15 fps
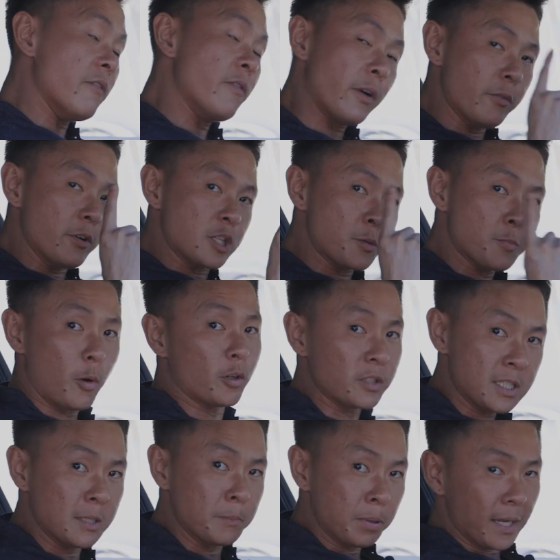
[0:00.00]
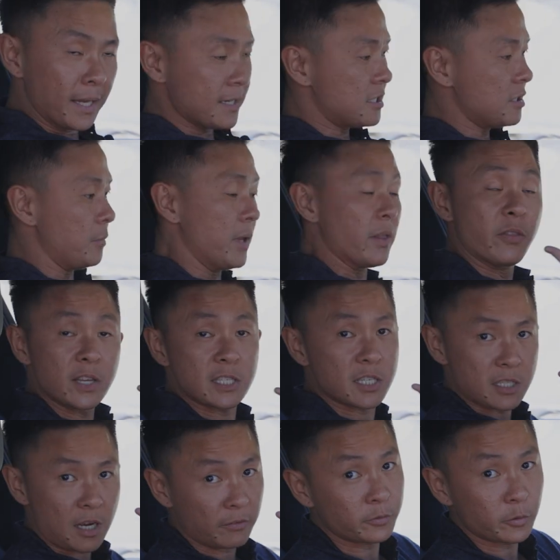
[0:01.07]
very sporty place to be. This
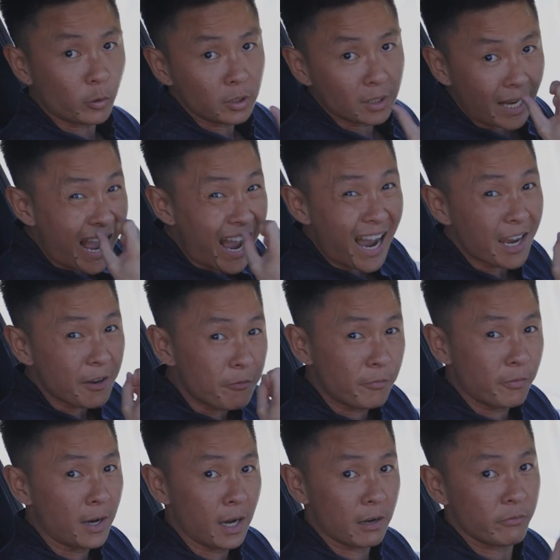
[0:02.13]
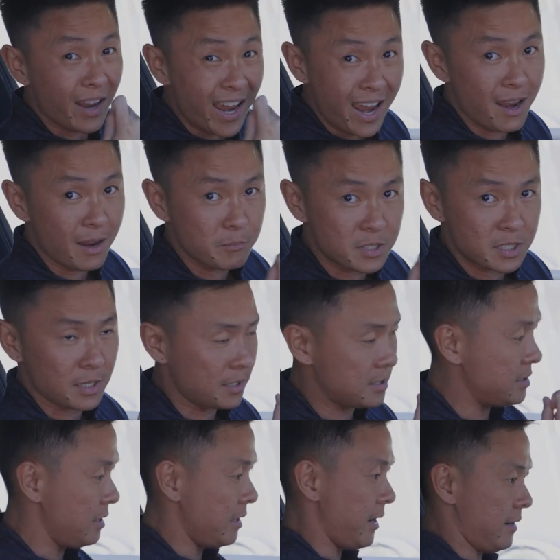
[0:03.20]
is after all the i5
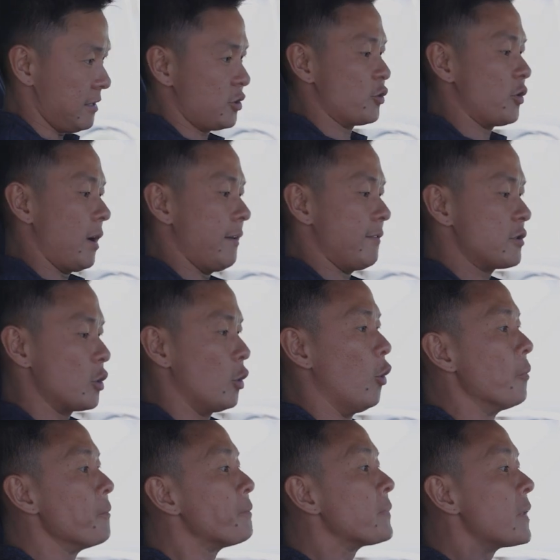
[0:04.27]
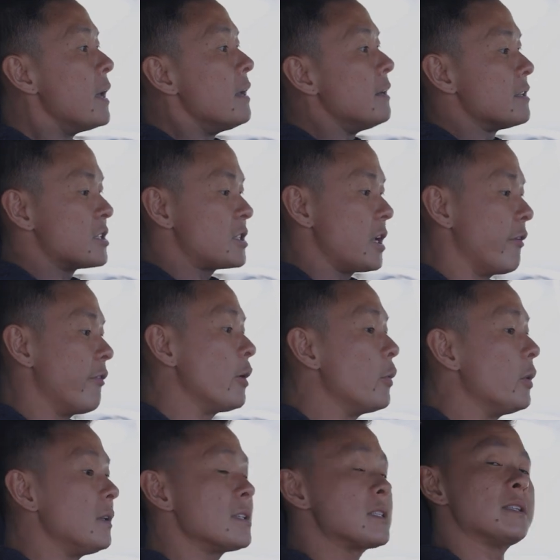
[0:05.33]
M60 xDrive. So the steering
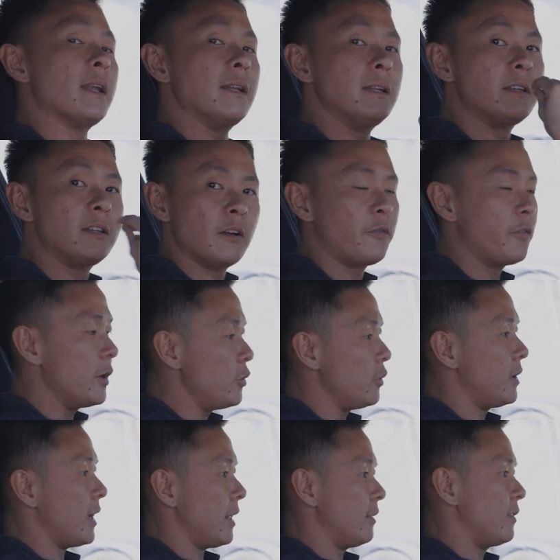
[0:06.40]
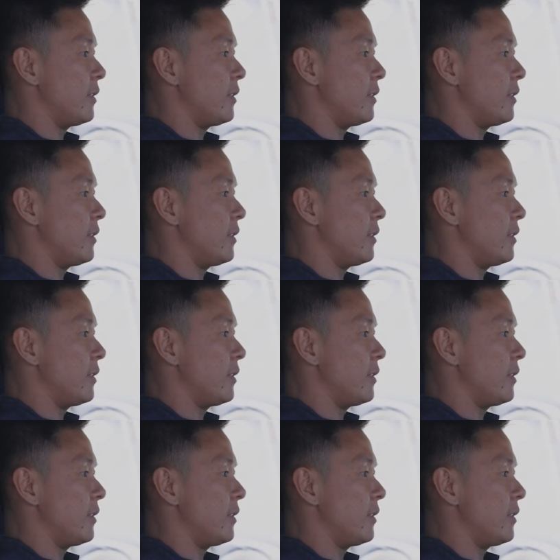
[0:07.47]
wheel is slightly different. You get